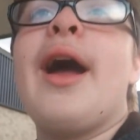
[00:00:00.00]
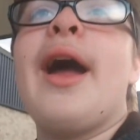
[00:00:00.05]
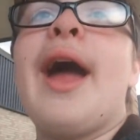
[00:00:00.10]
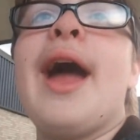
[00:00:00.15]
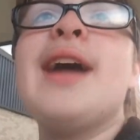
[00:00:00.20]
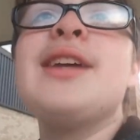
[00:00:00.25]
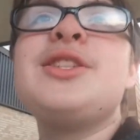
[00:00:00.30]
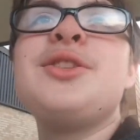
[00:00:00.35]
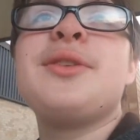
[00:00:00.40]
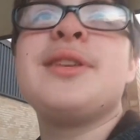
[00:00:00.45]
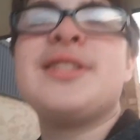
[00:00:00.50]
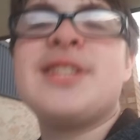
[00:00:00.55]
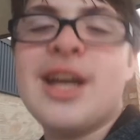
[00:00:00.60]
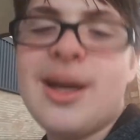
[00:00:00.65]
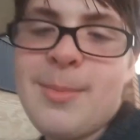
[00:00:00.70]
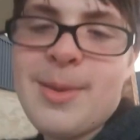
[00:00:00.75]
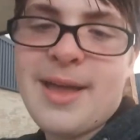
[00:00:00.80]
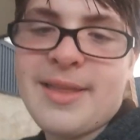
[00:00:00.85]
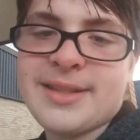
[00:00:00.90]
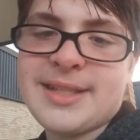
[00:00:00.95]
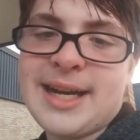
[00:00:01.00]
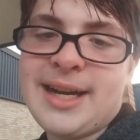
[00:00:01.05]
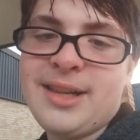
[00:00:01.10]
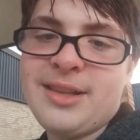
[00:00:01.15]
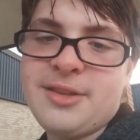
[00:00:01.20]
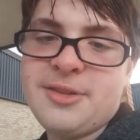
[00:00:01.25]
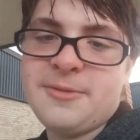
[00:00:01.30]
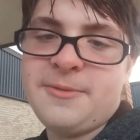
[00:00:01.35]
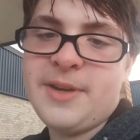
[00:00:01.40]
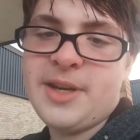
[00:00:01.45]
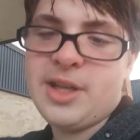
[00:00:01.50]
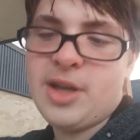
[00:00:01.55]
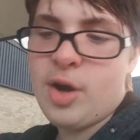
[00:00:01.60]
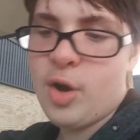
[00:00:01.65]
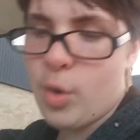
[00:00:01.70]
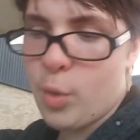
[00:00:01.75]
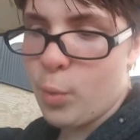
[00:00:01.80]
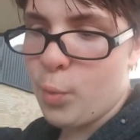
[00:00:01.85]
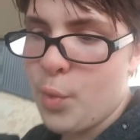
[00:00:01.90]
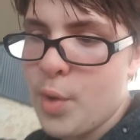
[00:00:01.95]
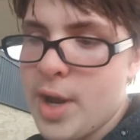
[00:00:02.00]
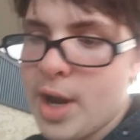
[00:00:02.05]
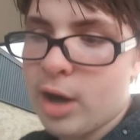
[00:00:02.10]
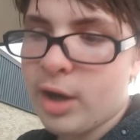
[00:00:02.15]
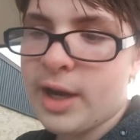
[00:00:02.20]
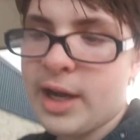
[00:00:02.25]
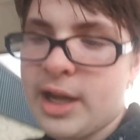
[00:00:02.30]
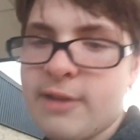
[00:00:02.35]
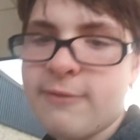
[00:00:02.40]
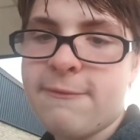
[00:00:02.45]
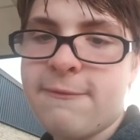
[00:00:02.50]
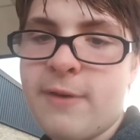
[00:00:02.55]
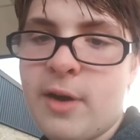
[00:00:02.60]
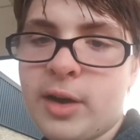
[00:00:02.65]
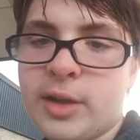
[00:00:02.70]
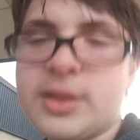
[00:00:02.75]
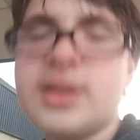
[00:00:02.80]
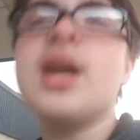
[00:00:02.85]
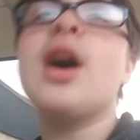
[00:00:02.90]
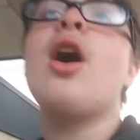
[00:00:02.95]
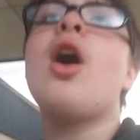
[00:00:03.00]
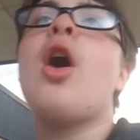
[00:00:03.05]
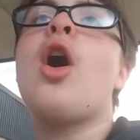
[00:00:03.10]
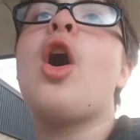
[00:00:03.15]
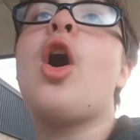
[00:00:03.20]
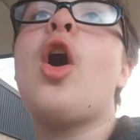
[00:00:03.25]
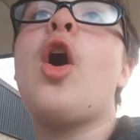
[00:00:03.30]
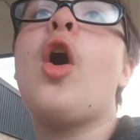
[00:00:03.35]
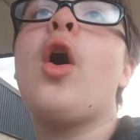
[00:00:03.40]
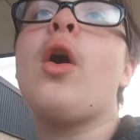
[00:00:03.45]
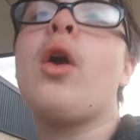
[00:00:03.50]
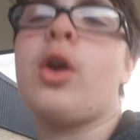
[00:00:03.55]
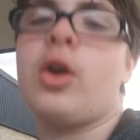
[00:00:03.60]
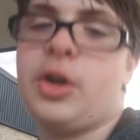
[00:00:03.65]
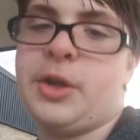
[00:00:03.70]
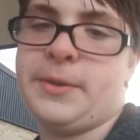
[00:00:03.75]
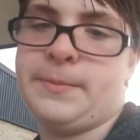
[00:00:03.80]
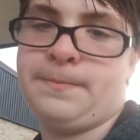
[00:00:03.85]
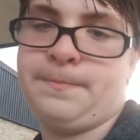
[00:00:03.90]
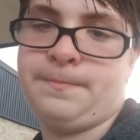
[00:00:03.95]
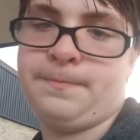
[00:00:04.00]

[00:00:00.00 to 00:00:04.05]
As you can tell by the title of this video, we are getting fucked hard.